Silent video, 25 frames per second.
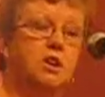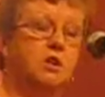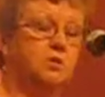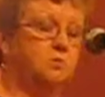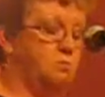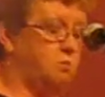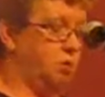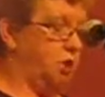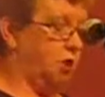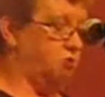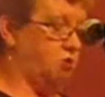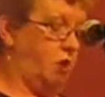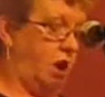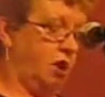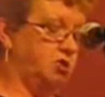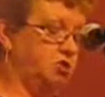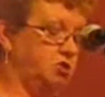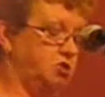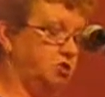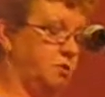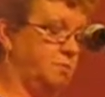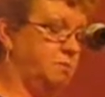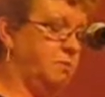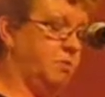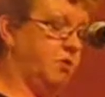don't
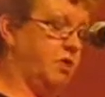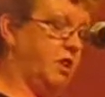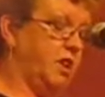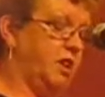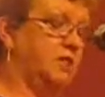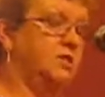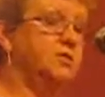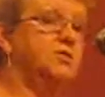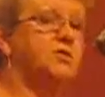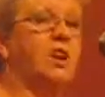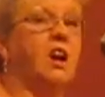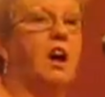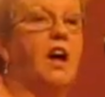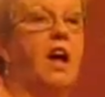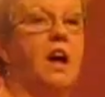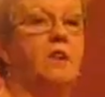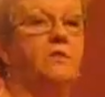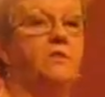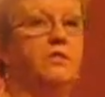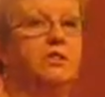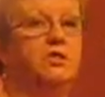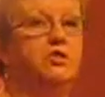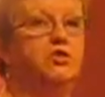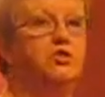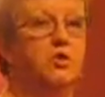begrudge them things I
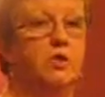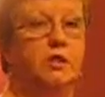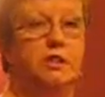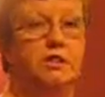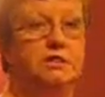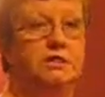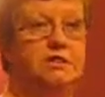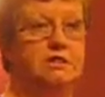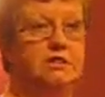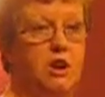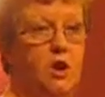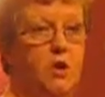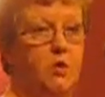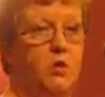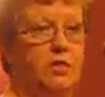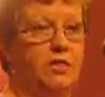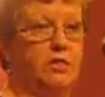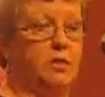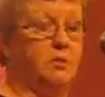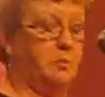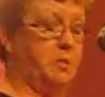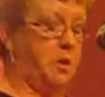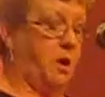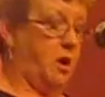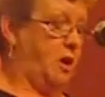have enjoyed so in
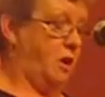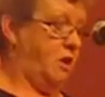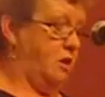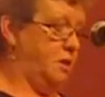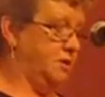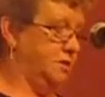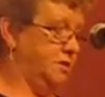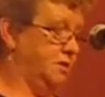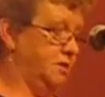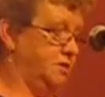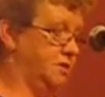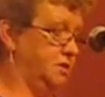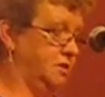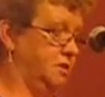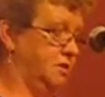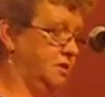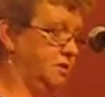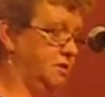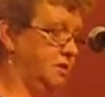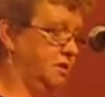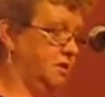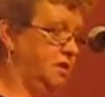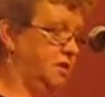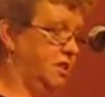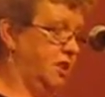the past,
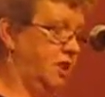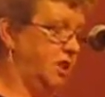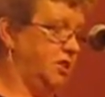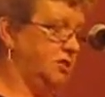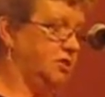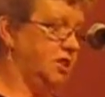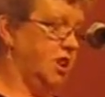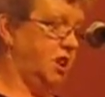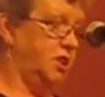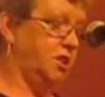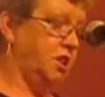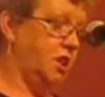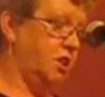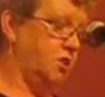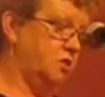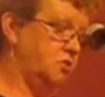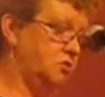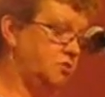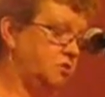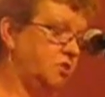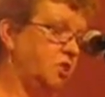as I know